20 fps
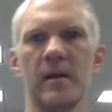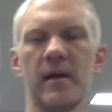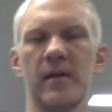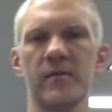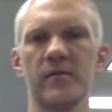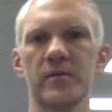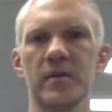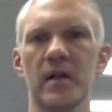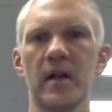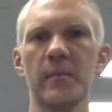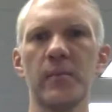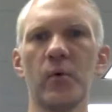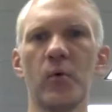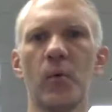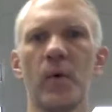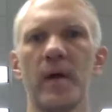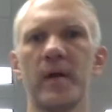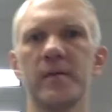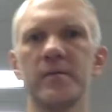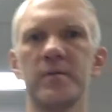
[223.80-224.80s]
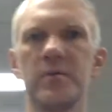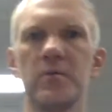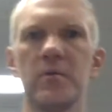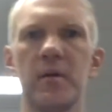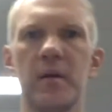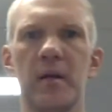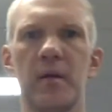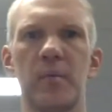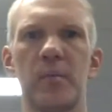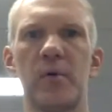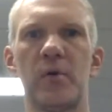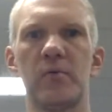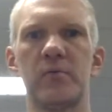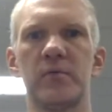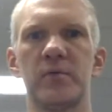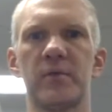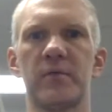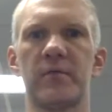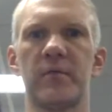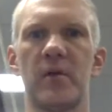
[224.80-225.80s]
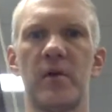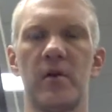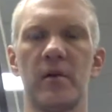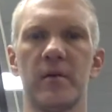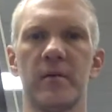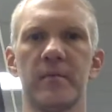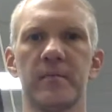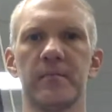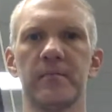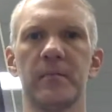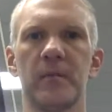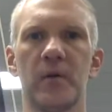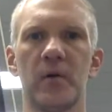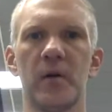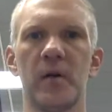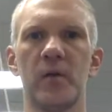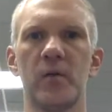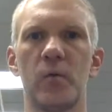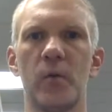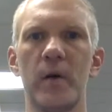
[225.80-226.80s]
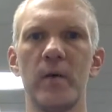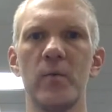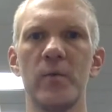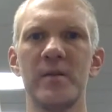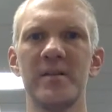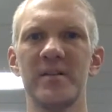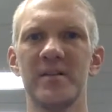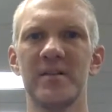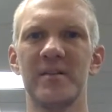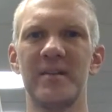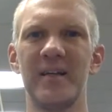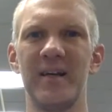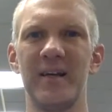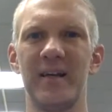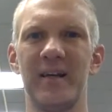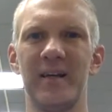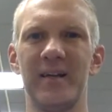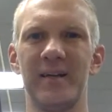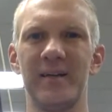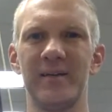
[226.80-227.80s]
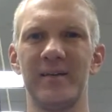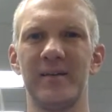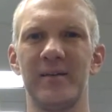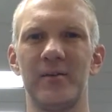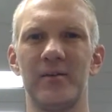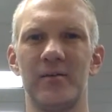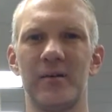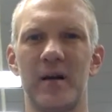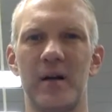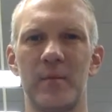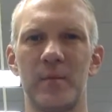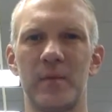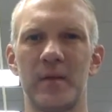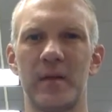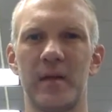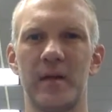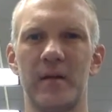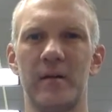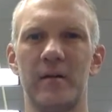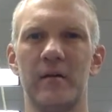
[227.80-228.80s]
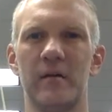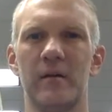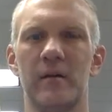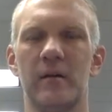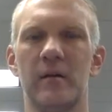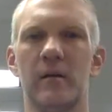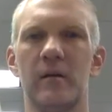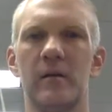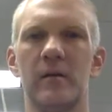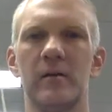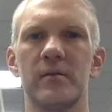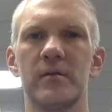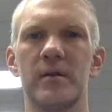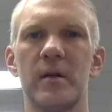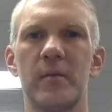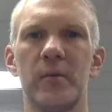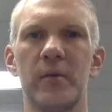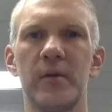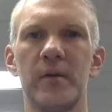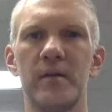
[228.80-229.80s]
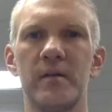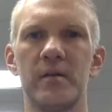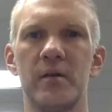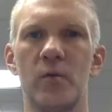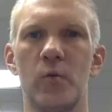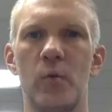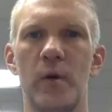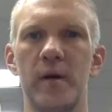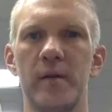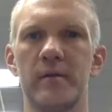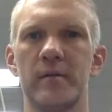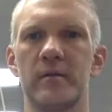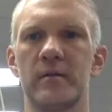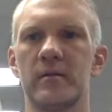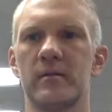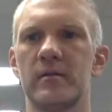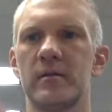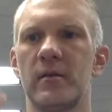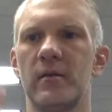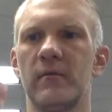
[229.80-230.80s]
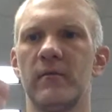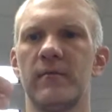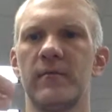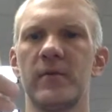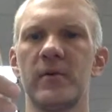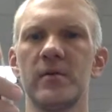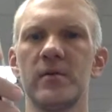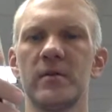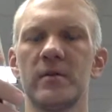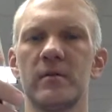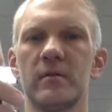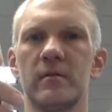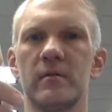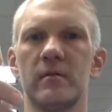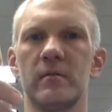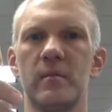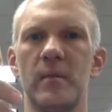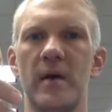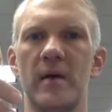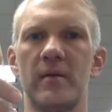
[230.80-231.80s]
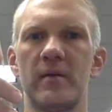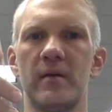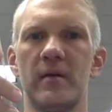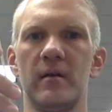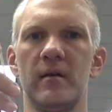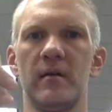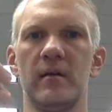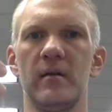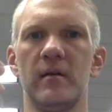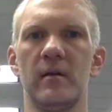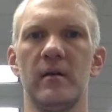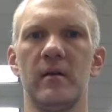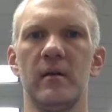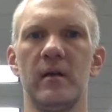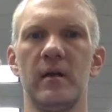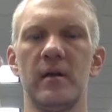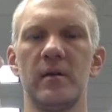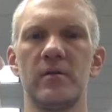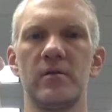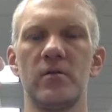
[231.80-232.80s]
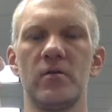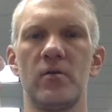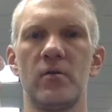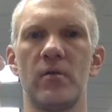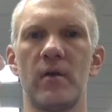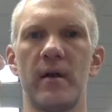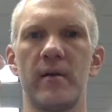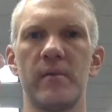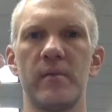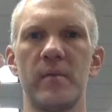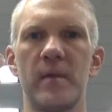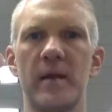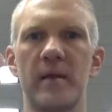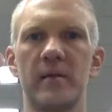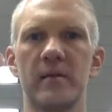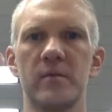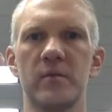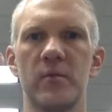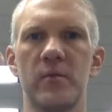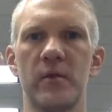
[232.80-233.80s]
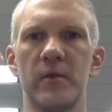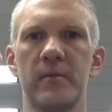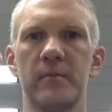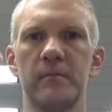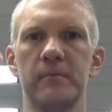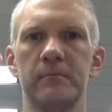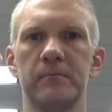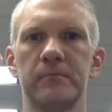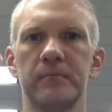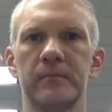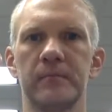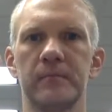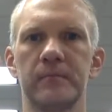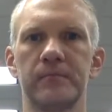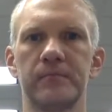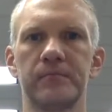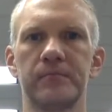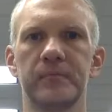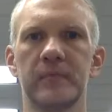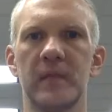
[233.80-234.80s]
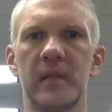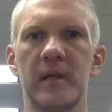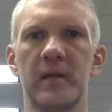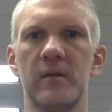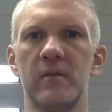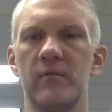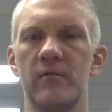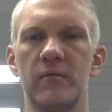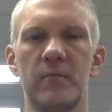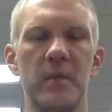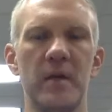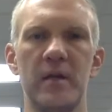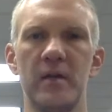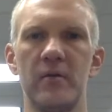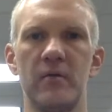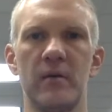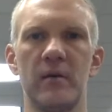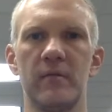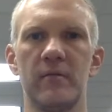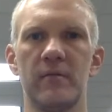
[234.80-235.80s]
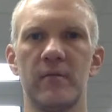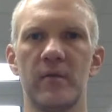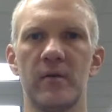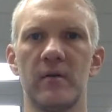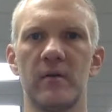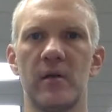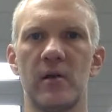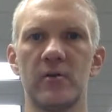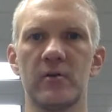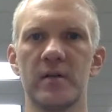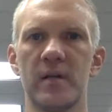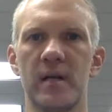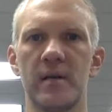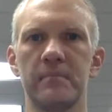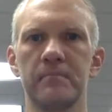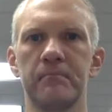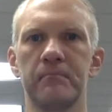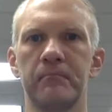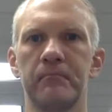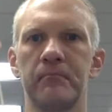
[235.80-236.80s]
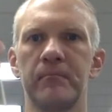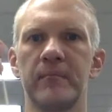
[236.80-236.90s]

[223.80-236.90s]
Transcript: Now there's a couple ways you can approach the frog. Okay, the way we just did it is a little complicated. There's a couple easier ways. So first method is you can grab the balance point, like you've been doing for a long time,